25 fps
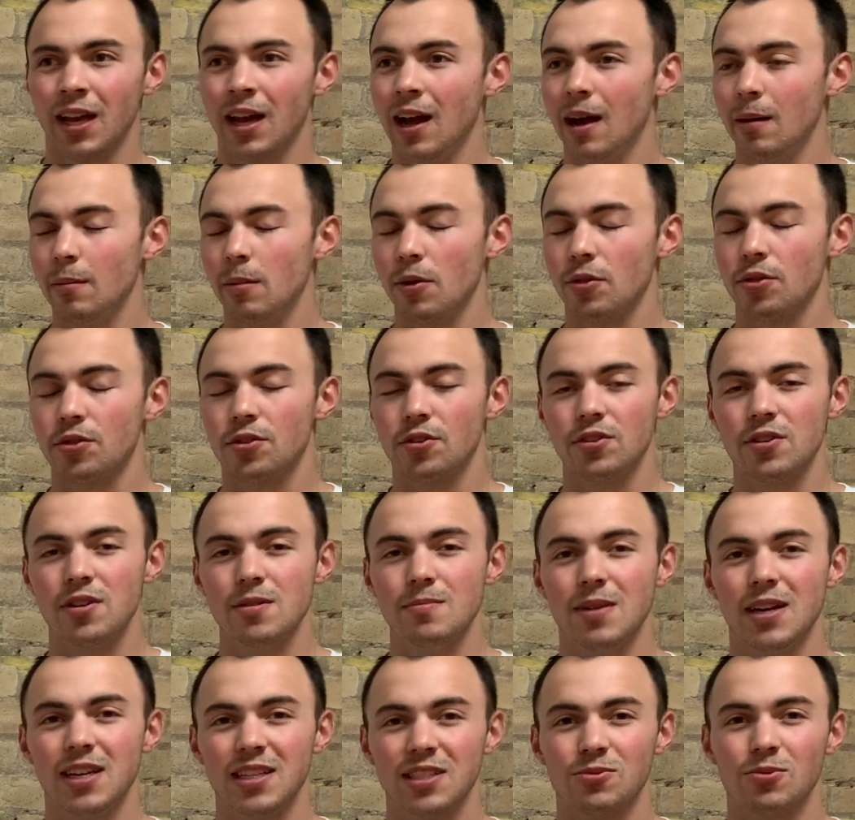About 30
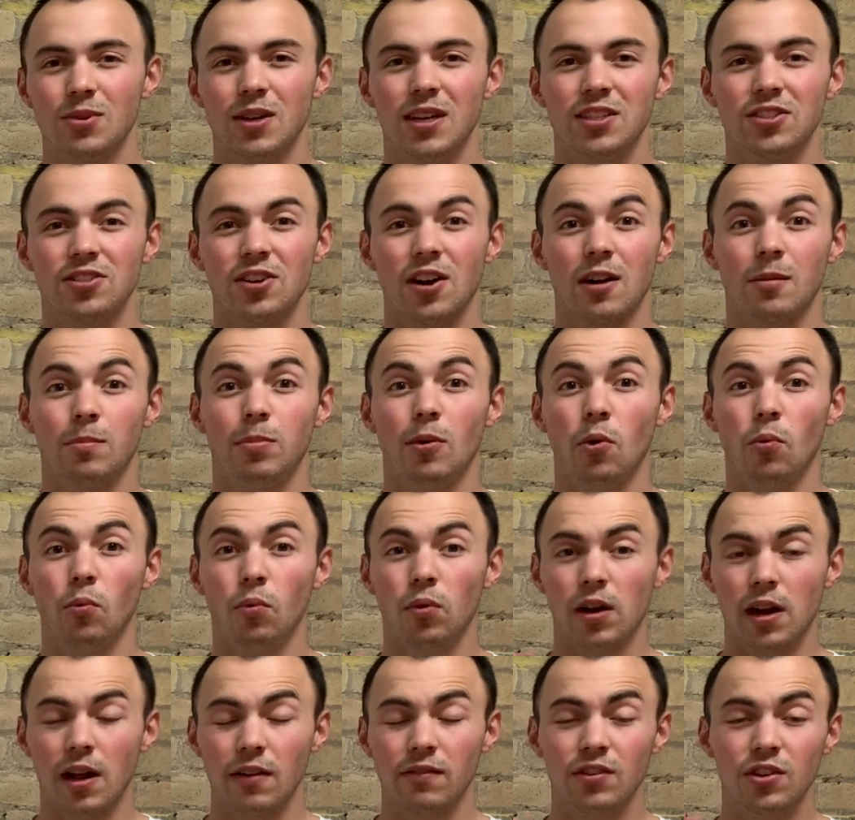minutes, we can talk about
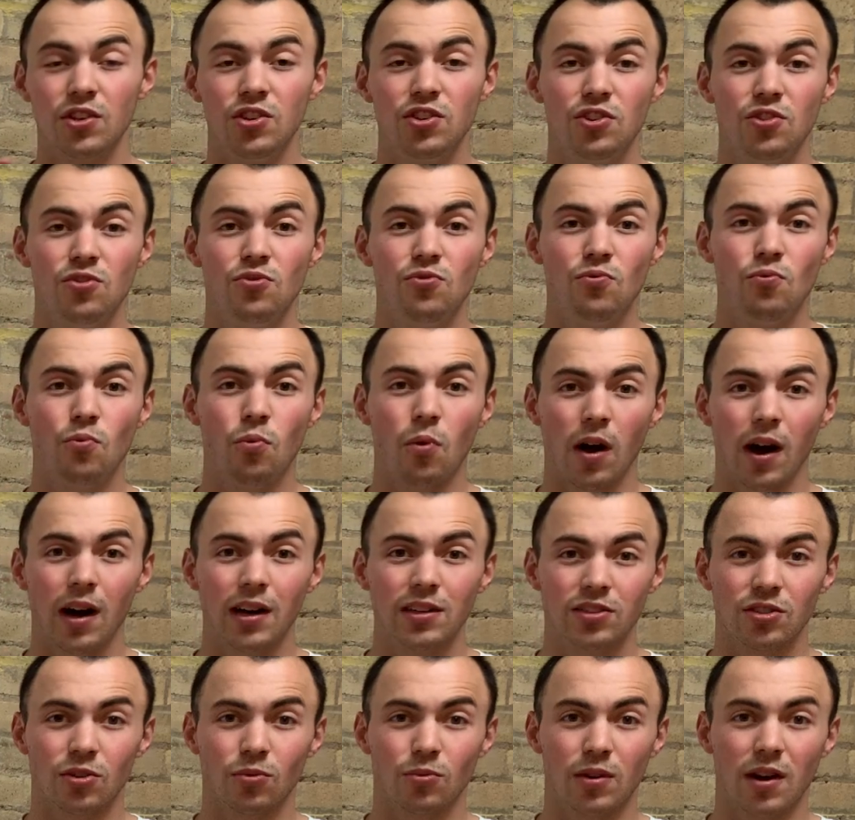whatever you
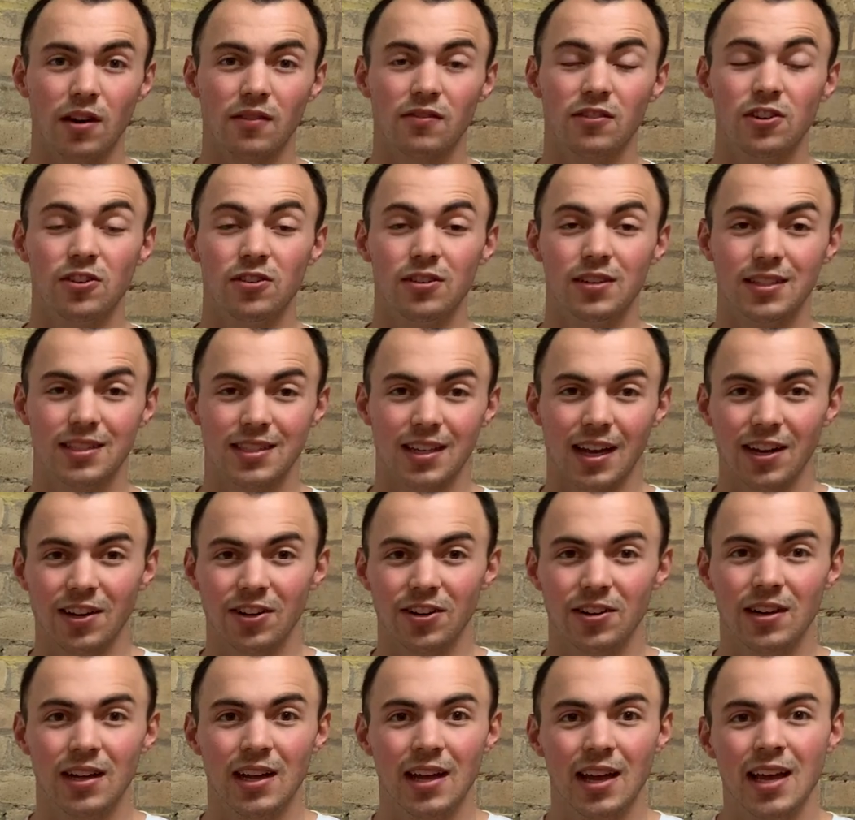want or whatever you
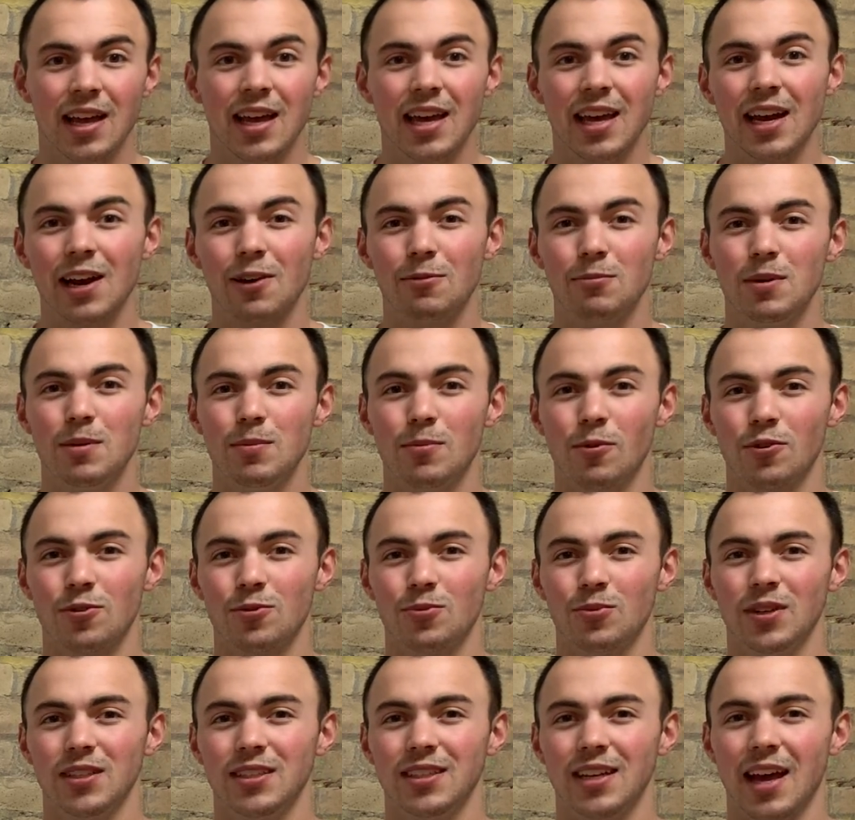desire. And I would be more than
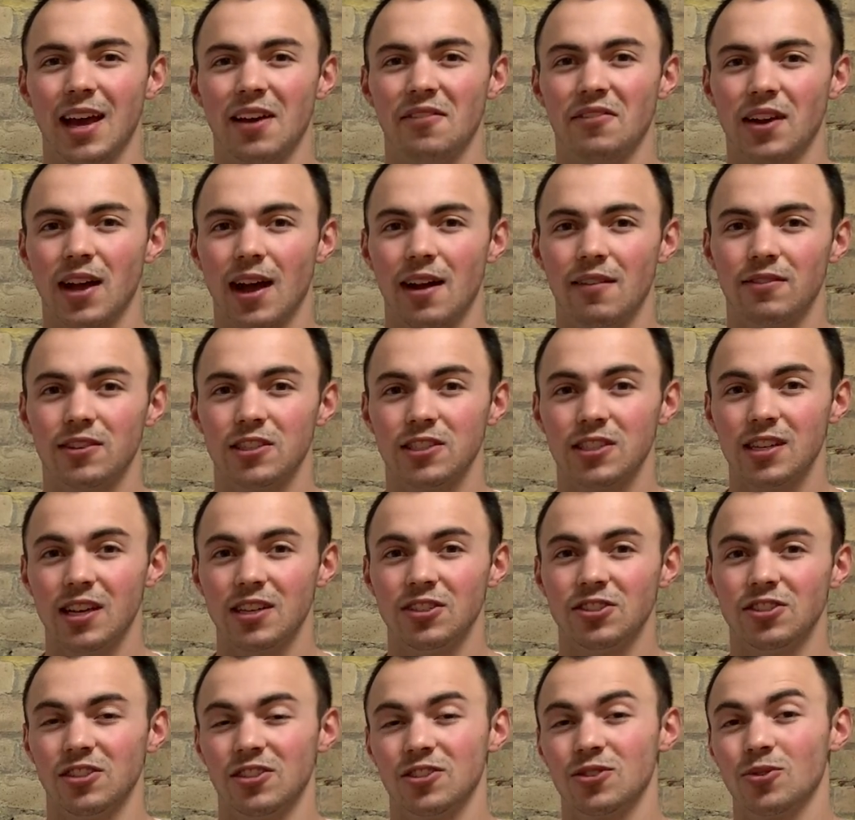willing to have a
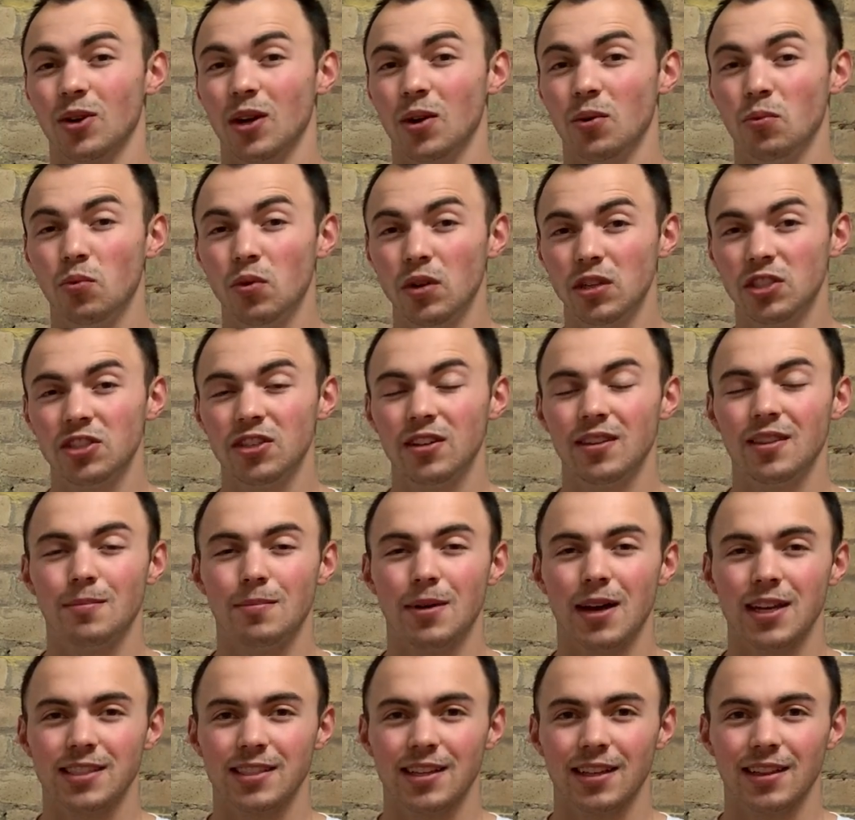conversation. So I wish you the
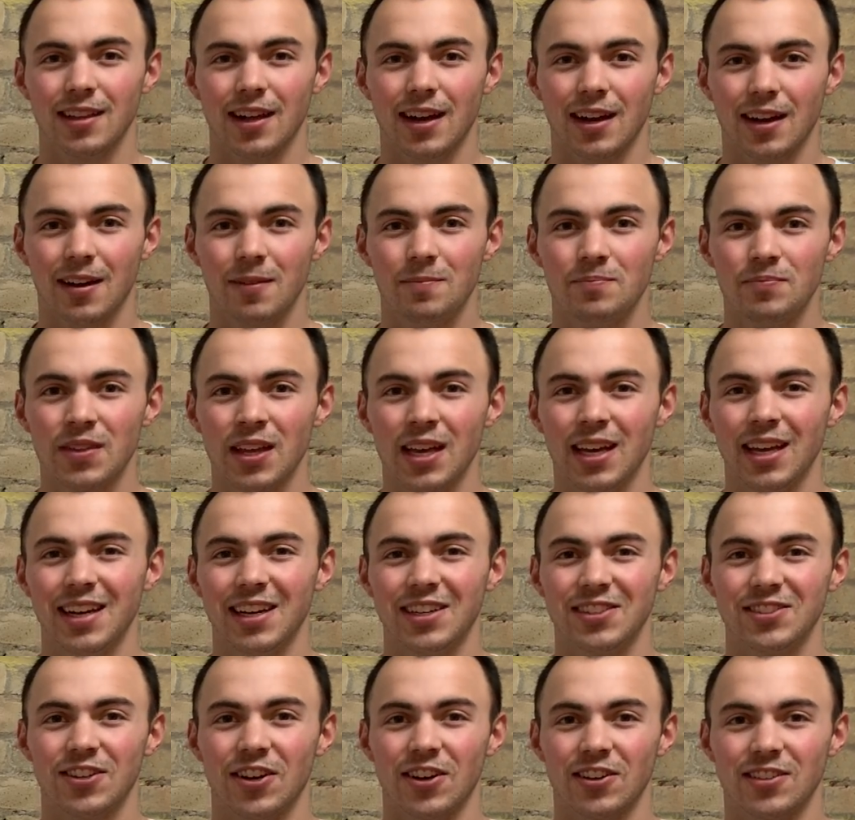best of luck, and
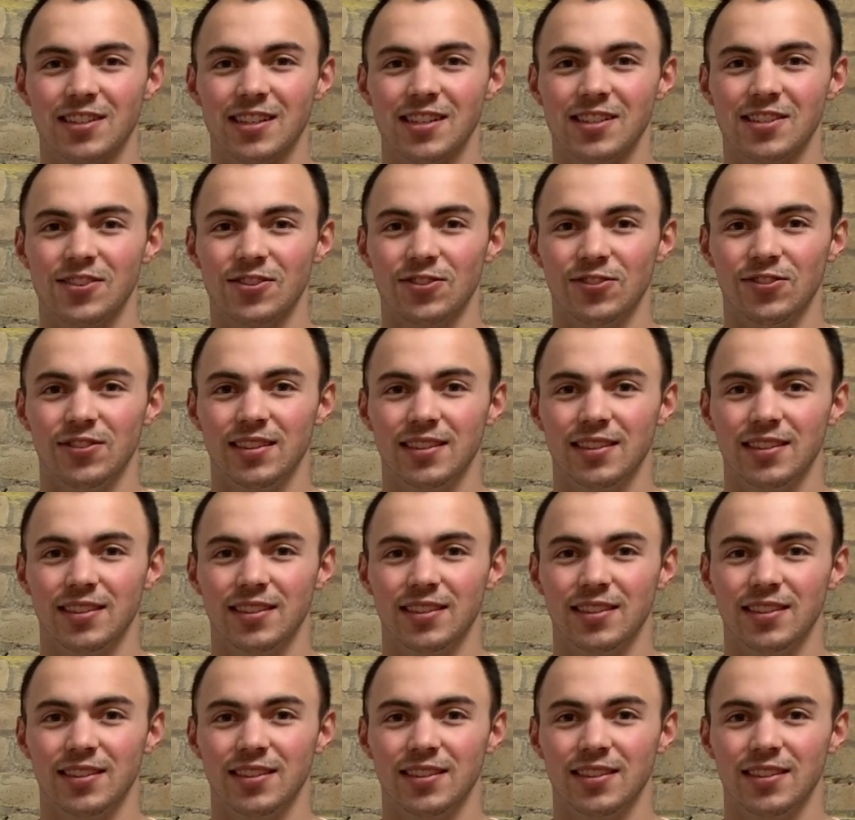I'll talk to you soon.